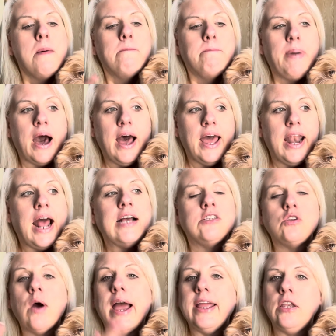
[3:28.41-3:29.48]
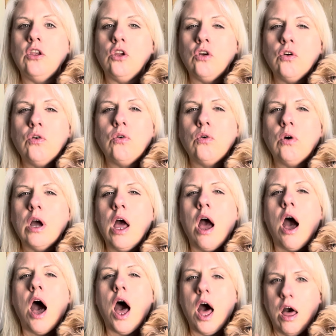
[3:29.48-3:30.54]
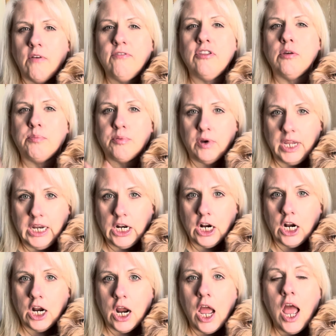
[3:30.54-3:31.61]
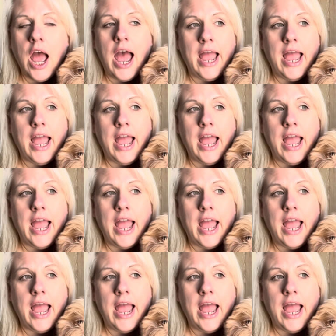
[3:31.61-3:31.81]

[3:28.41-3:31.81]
But so I knew of the breeder.